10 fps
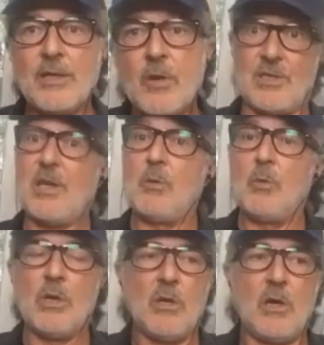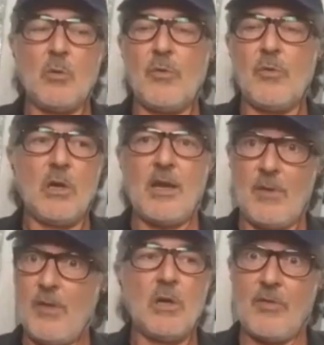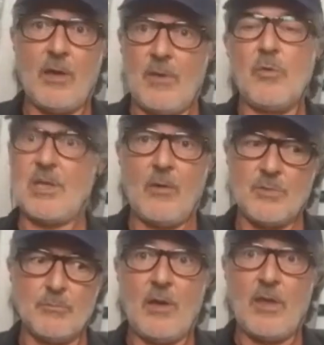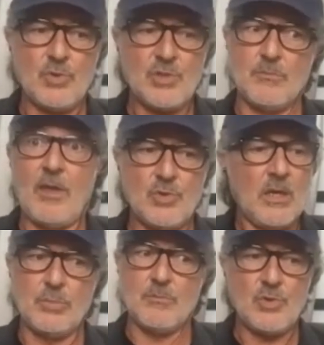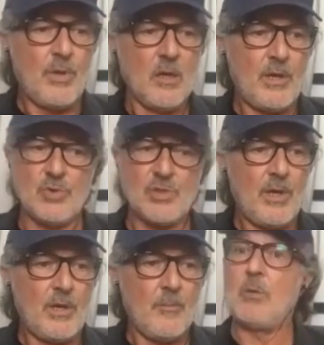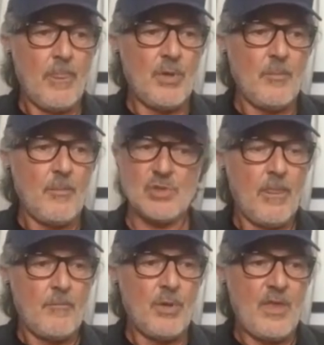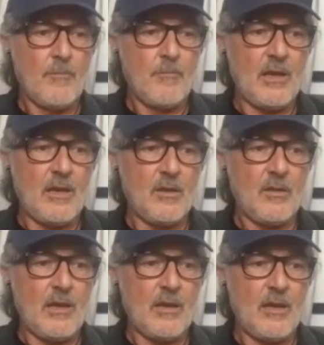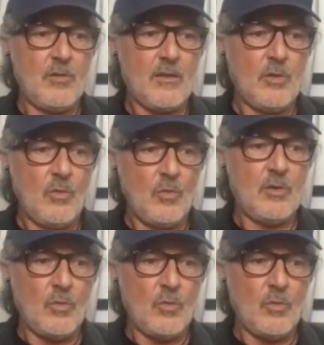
i just kind of went along with that I, I, thought that was some, some bullshit but um that you know